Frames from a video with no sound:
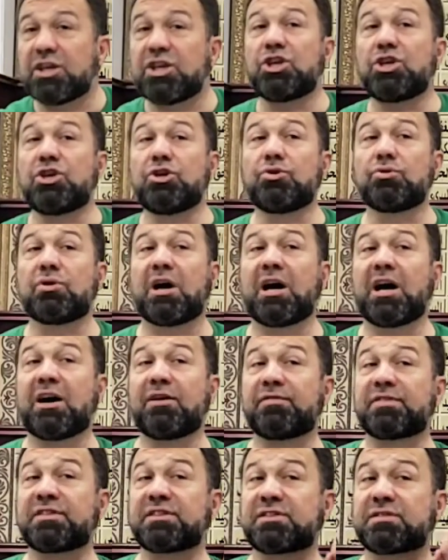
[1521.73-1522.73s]
You
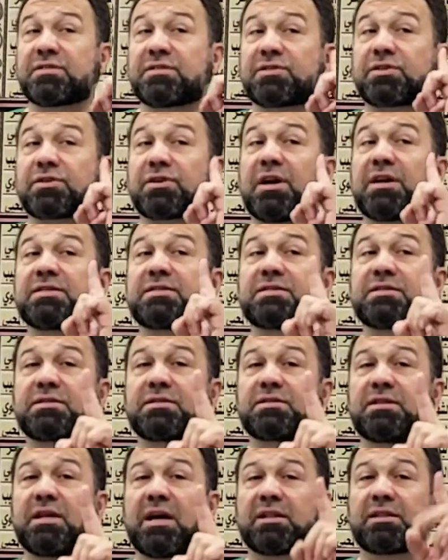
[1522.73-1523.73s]
have trust
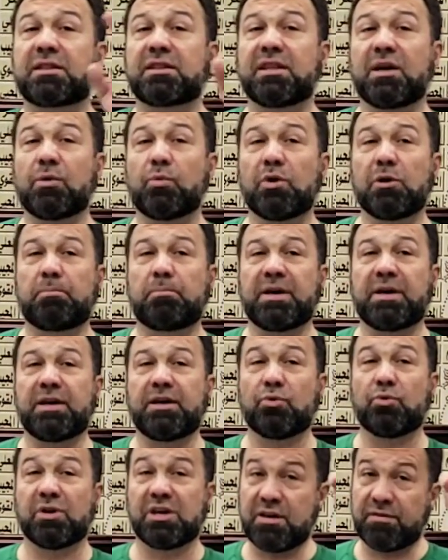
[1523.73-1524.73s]
that they will pay
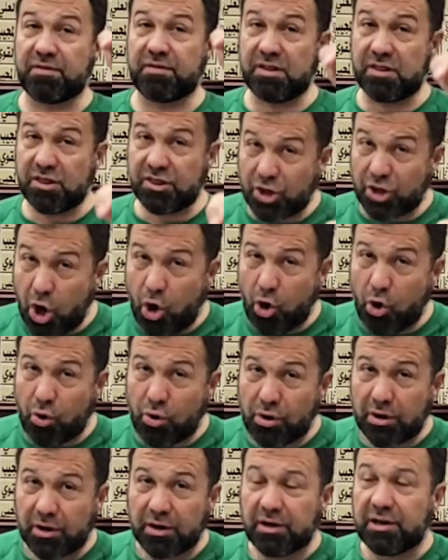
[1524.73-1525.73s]
you. Even
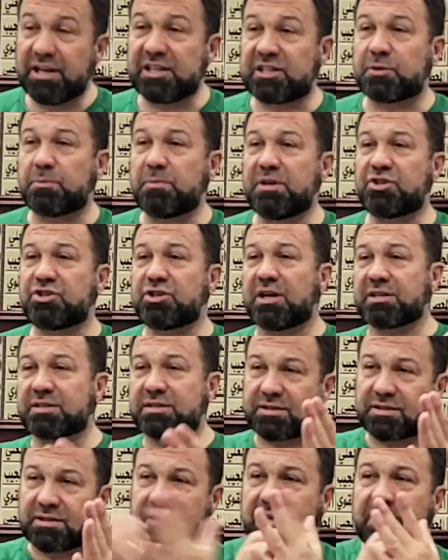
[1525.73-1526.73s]
though, let me
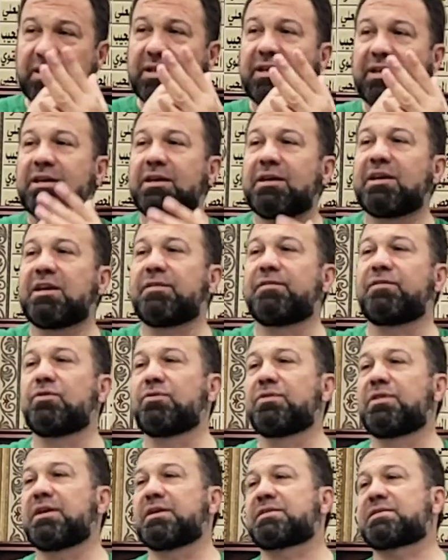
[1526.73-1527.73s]
just give
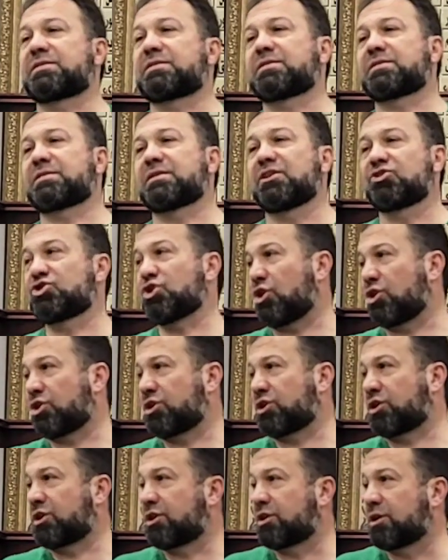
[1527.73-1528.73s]
you this chalk.